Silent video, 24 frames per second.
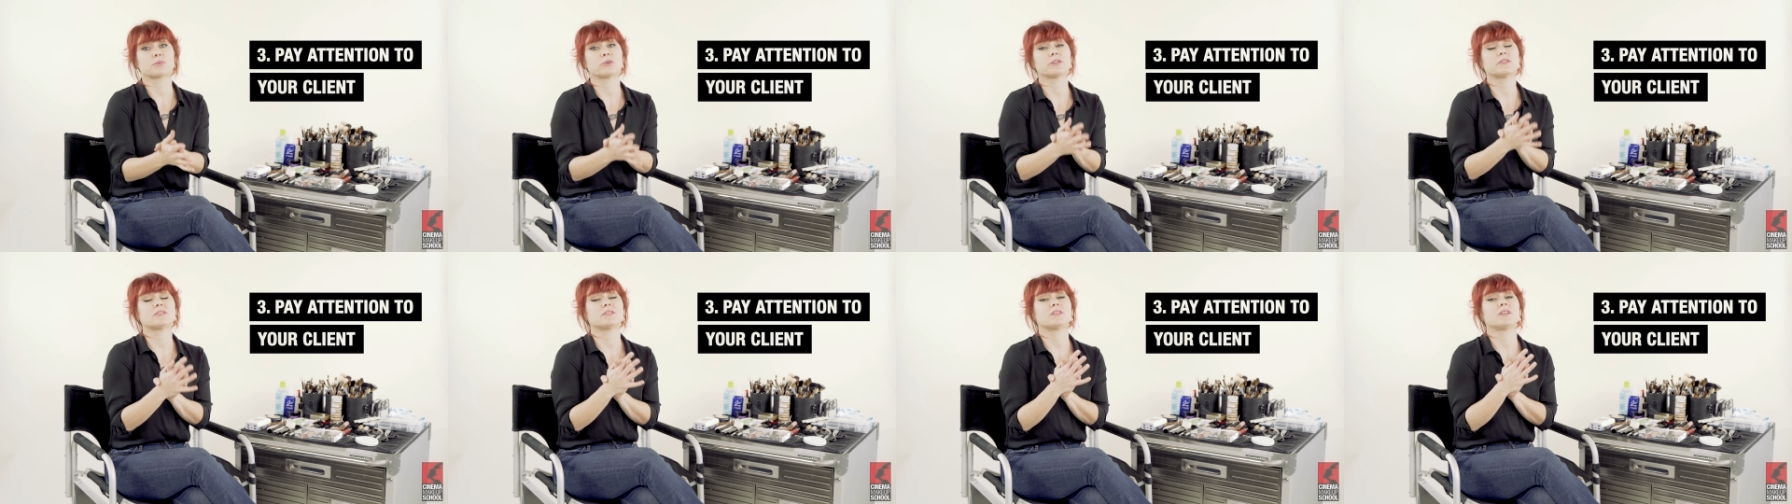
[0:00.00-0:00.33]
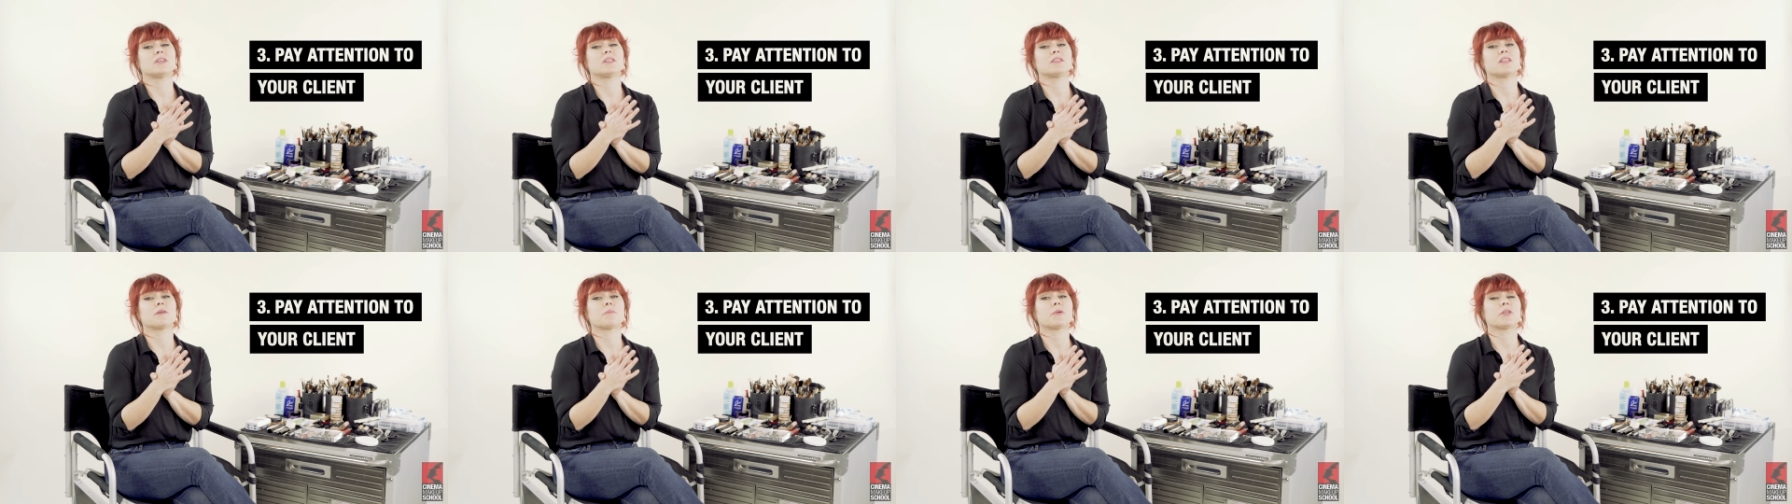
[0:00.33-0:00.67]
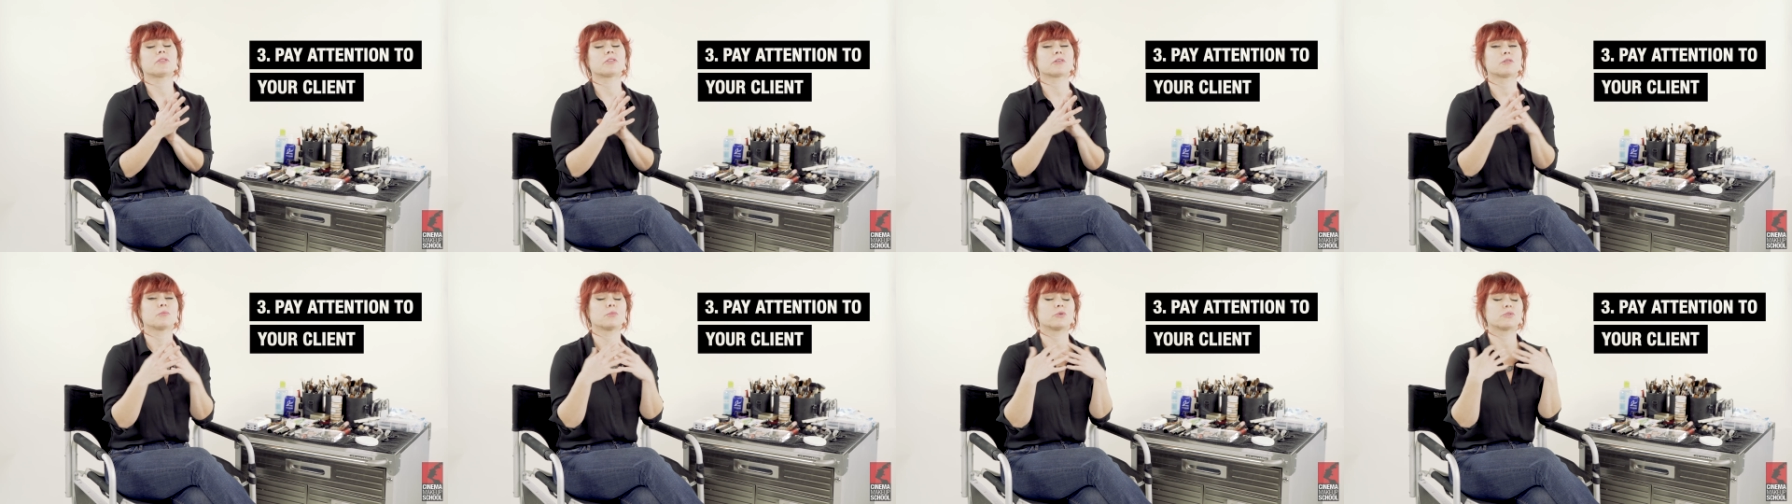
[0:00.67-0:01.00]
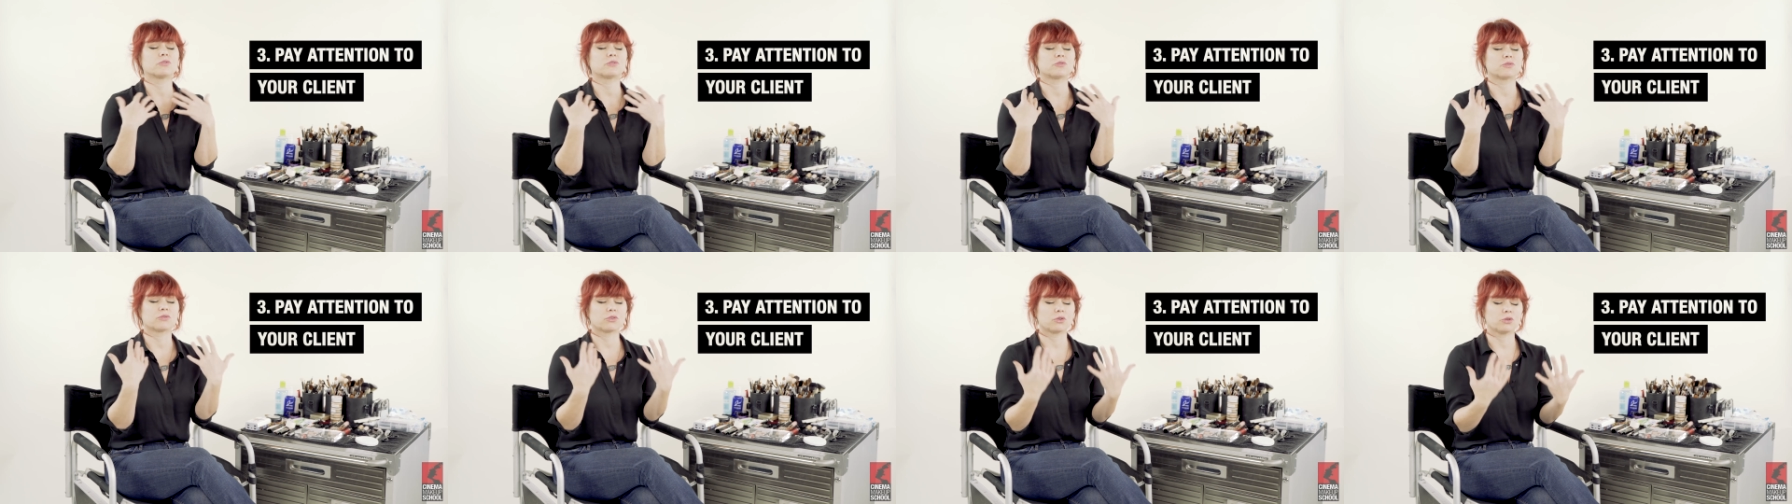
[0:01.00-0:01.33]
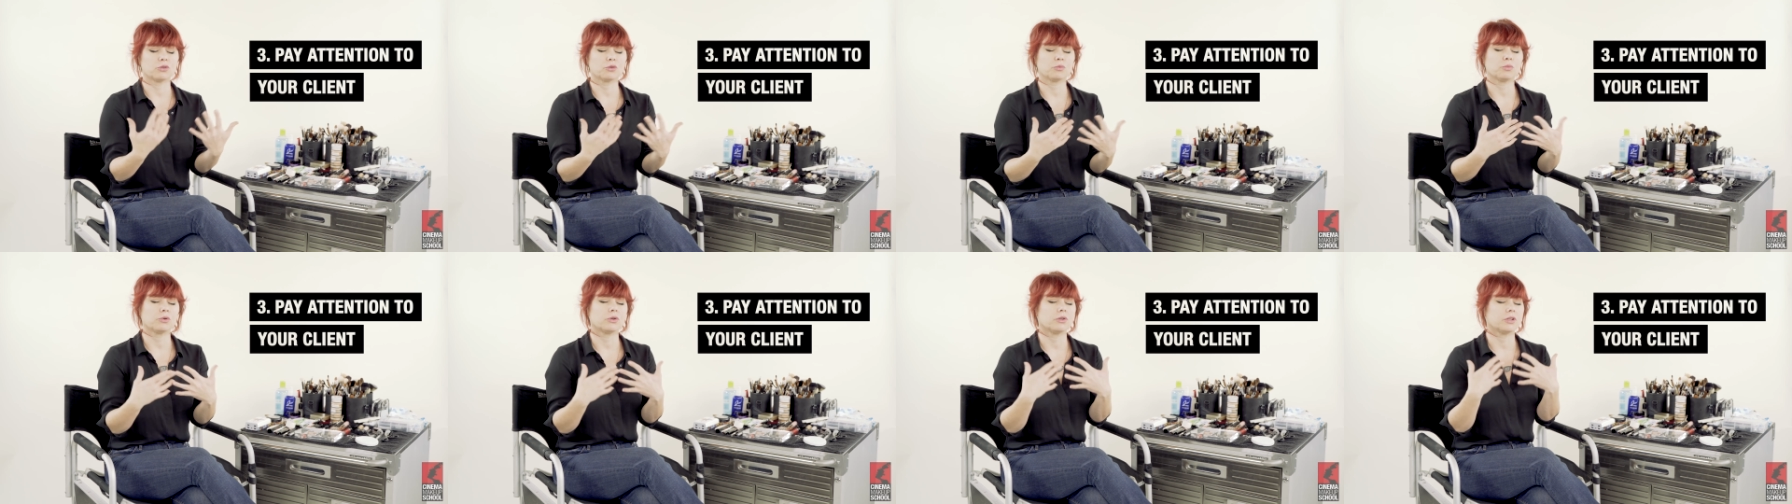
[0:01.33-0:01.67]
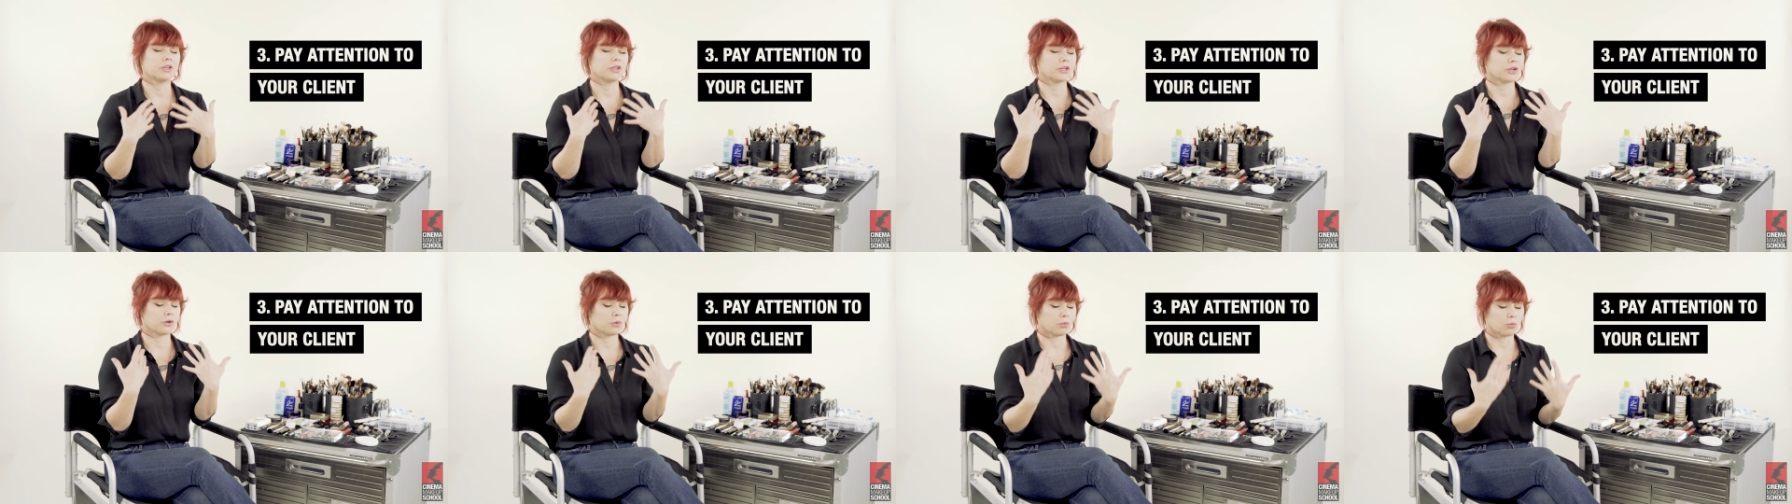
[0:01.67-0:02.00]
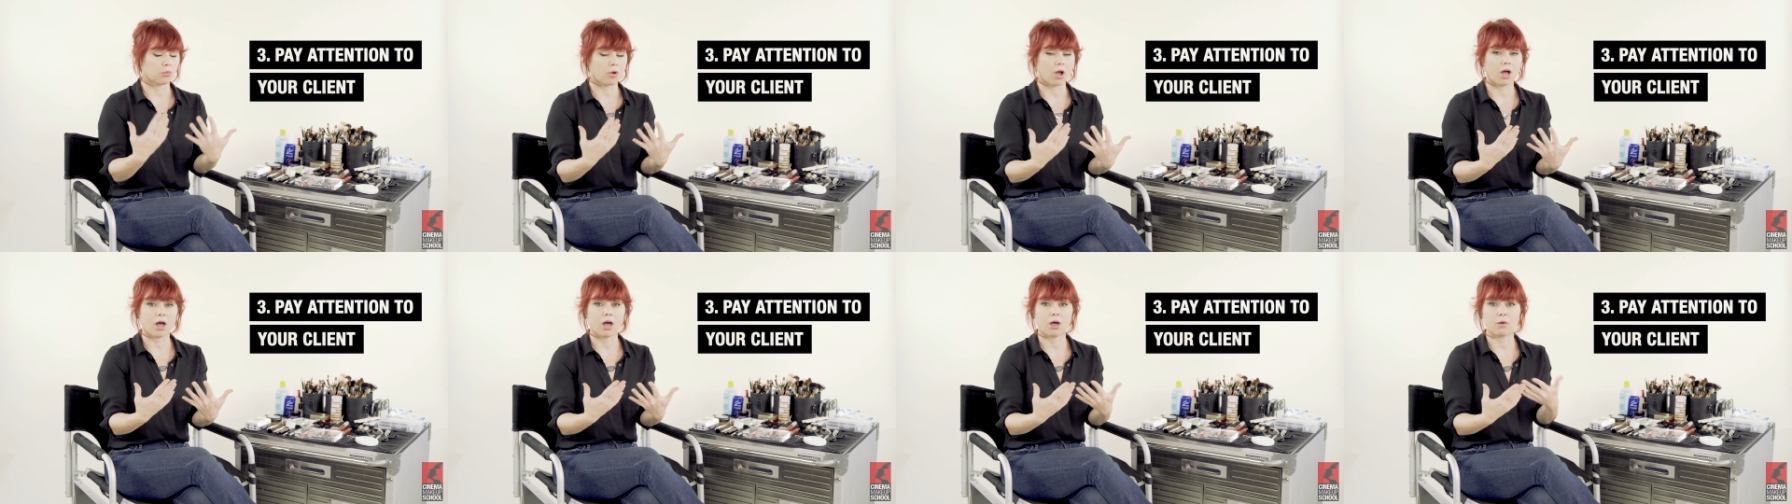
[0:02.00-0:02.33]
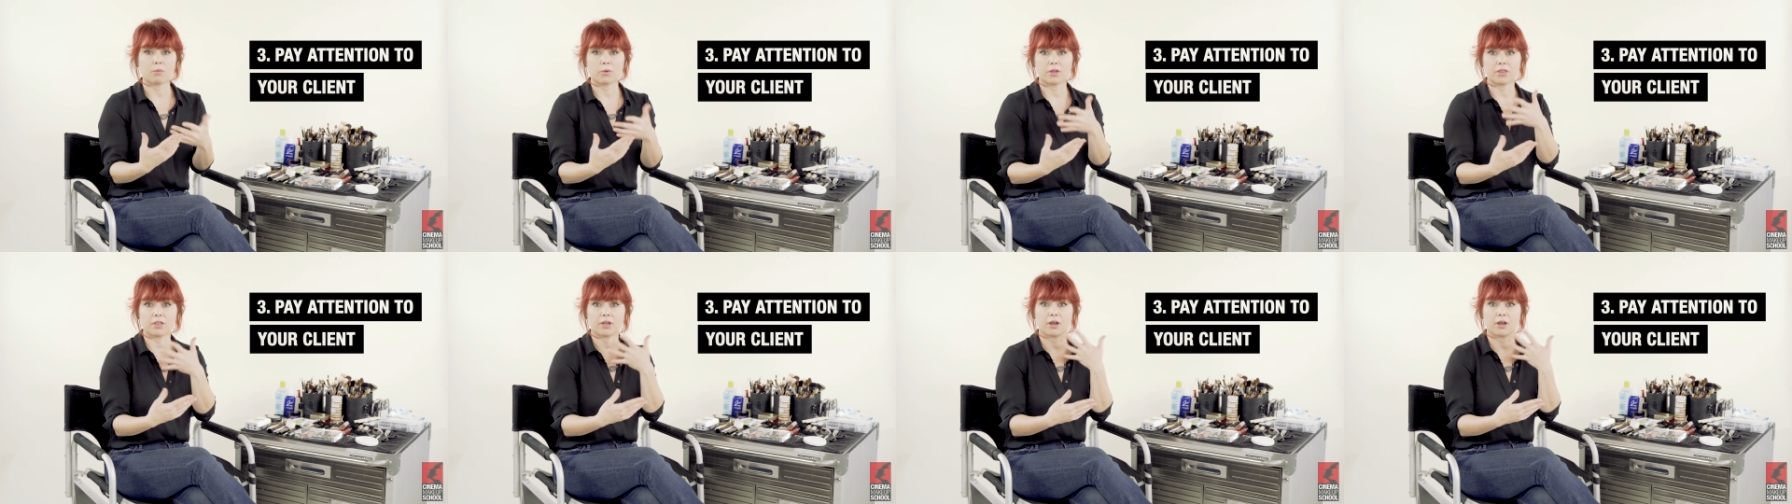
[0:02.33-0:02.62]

We're seeing them at their most vulnerable and they're raw when